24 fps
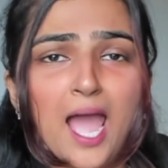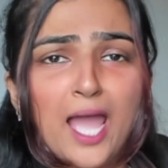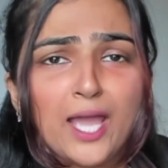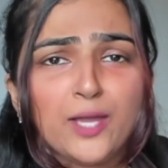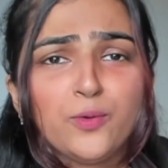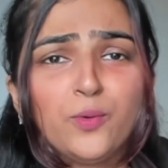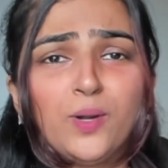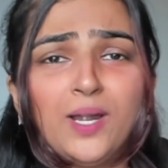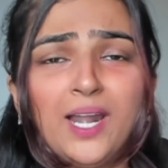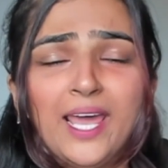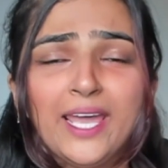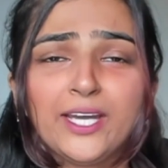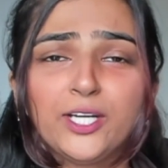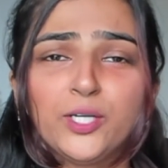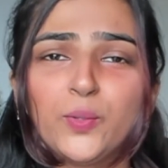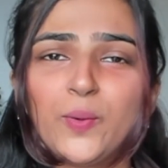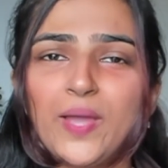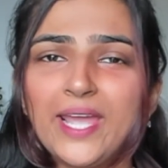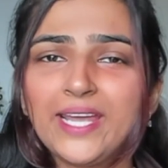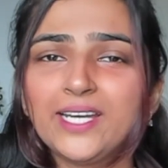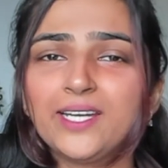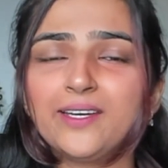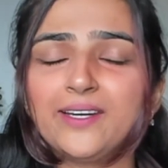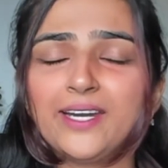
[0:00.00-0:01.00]
I would like
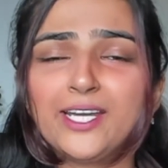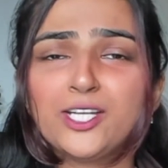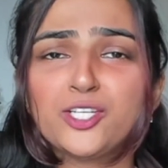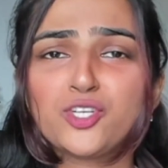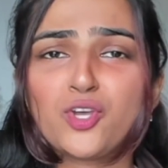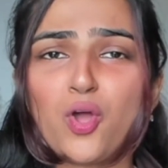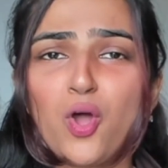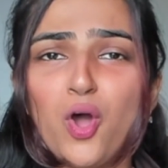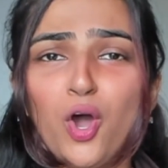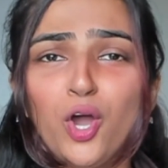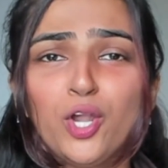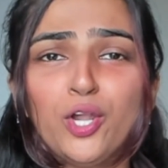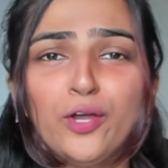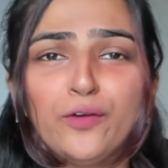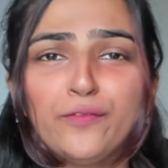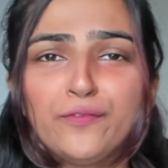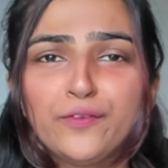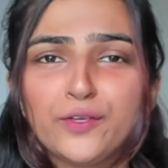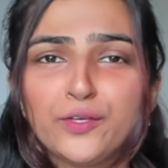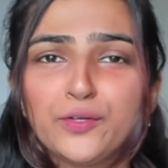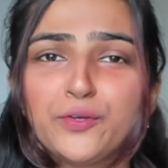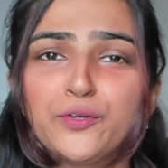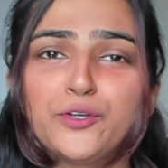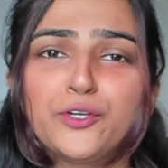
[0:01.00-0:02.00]
to encourage all
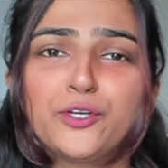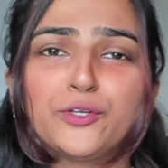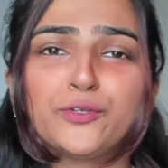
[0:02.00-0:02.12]
of you